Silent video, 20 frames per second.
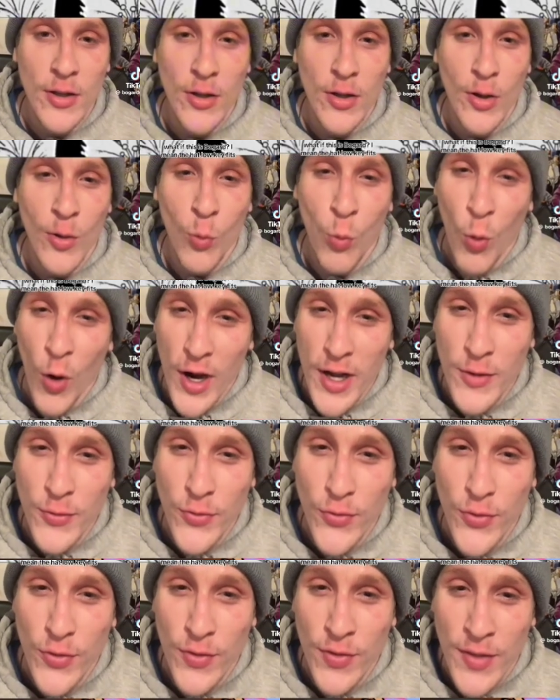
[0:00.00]
What
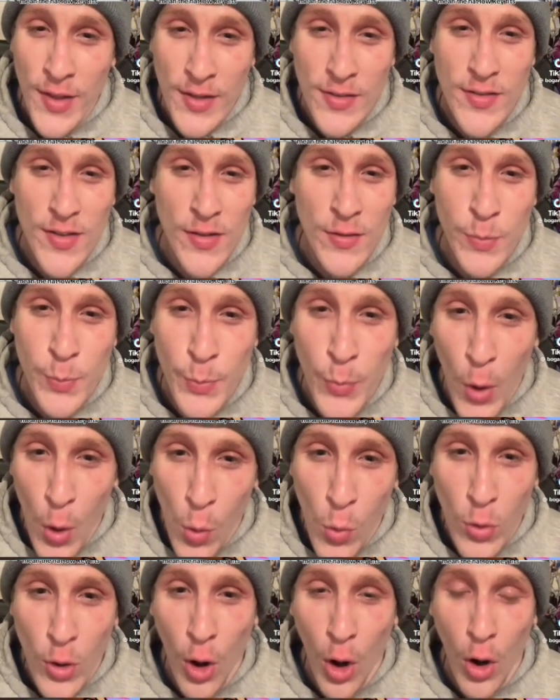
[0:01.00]
if this is
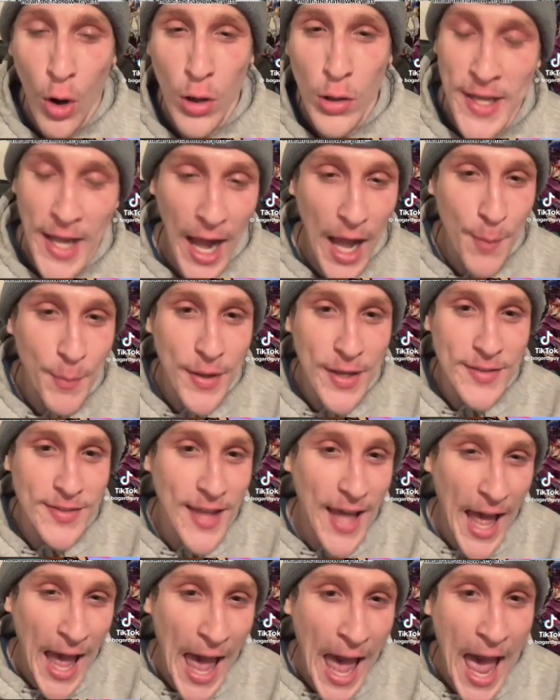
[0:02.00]
Bogart? I mean,
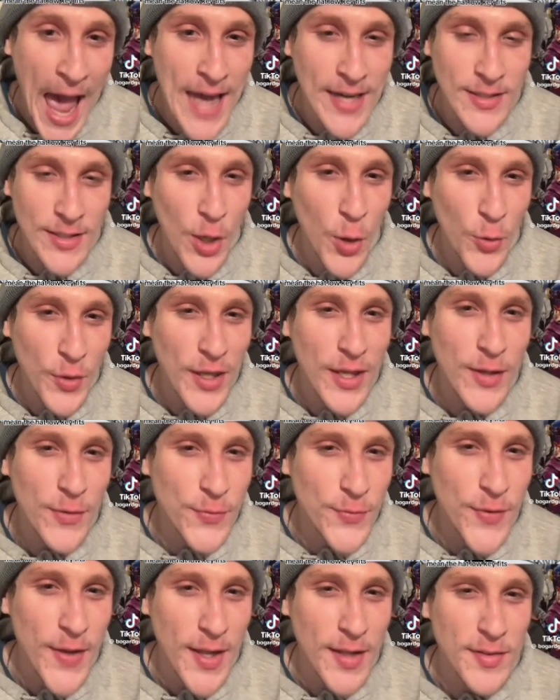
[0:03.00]
the hat low-key
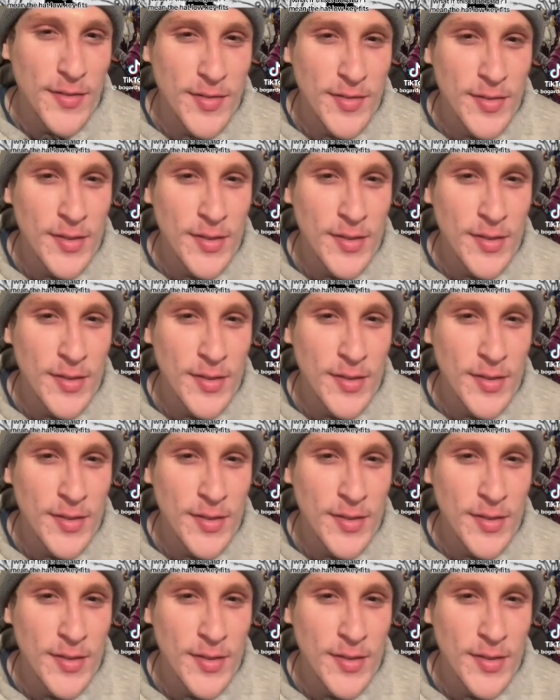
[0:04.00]
fits.